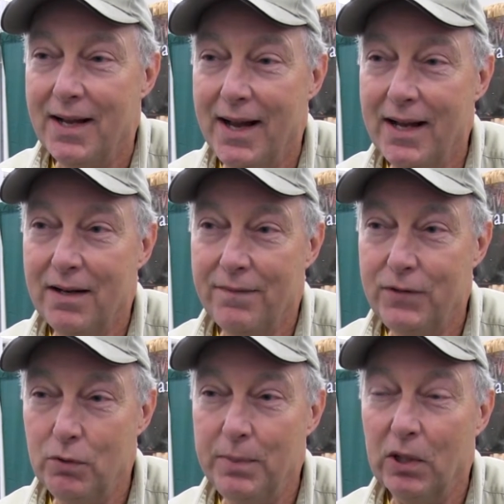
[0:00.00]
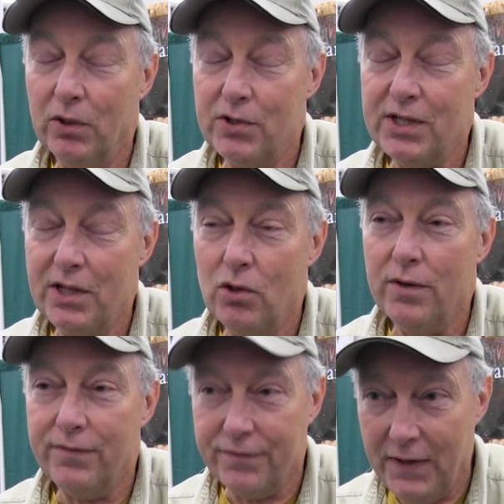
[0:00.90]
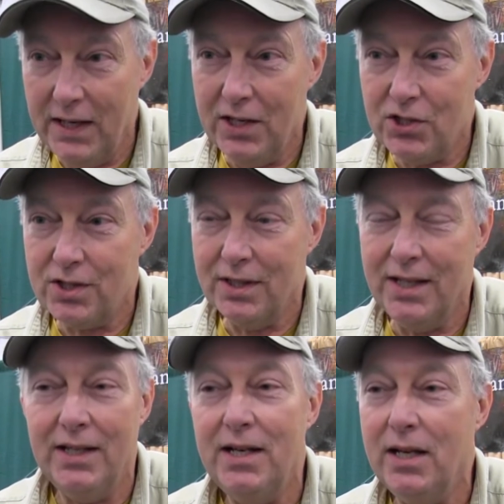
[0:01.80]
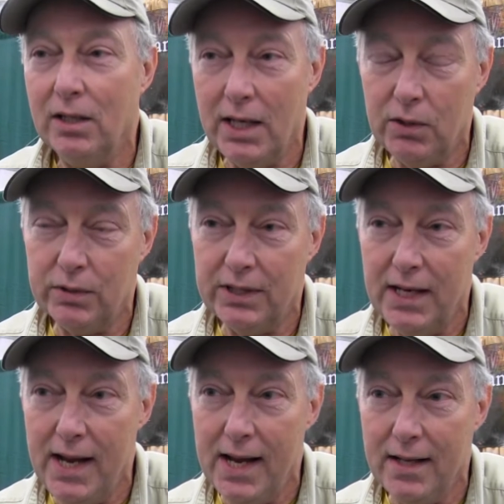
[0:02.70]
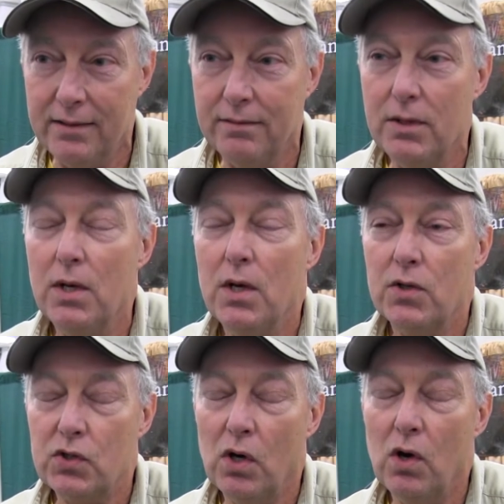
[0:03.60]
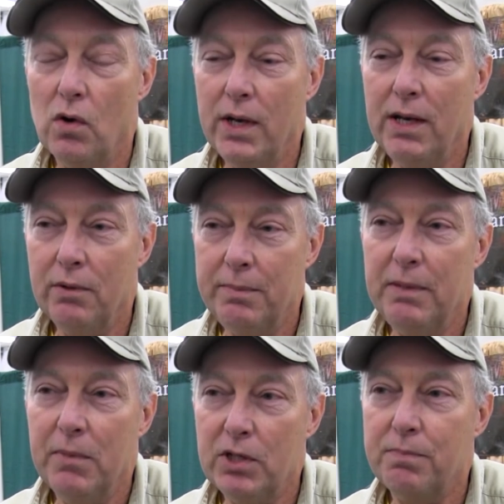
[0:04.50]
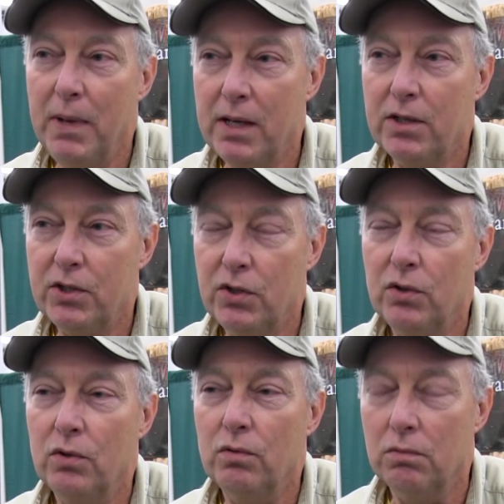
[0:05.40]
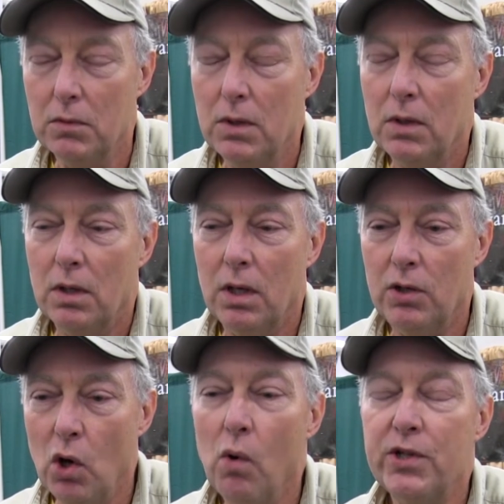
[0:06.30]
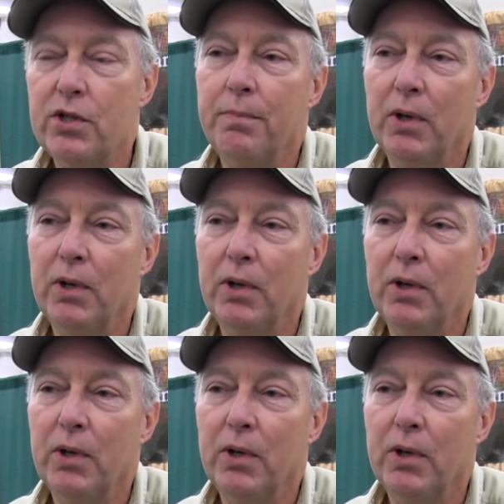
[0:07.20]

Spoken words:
And a few builders I know have finished, and then they didn't like what they had. So it would be much better to know what you're